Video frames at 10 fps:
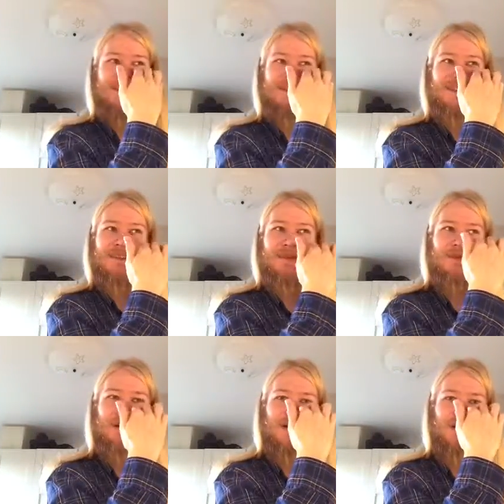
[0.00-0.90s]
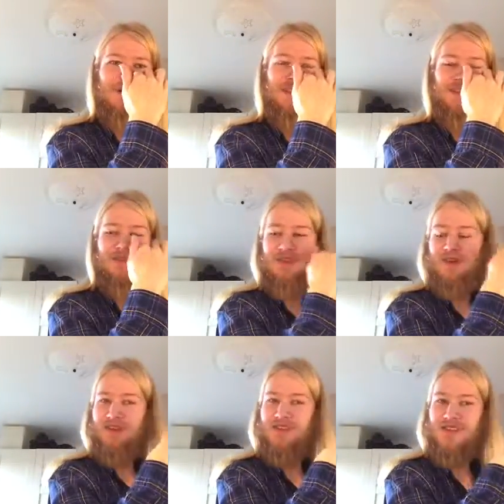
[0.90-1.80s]
So, unless you have
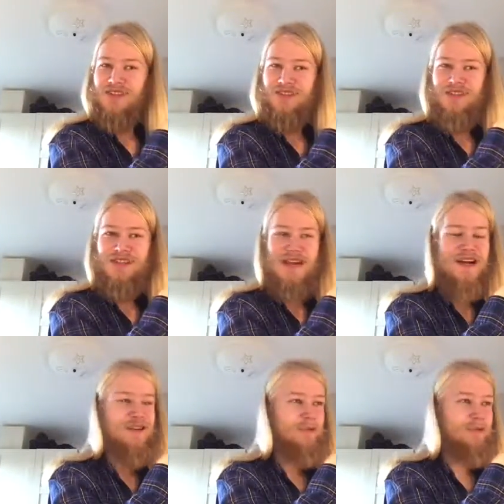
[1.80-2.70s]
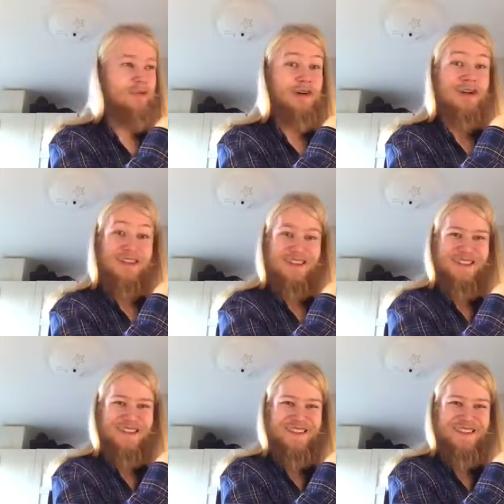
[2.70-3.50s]
dark vision, yeah, you're fucked.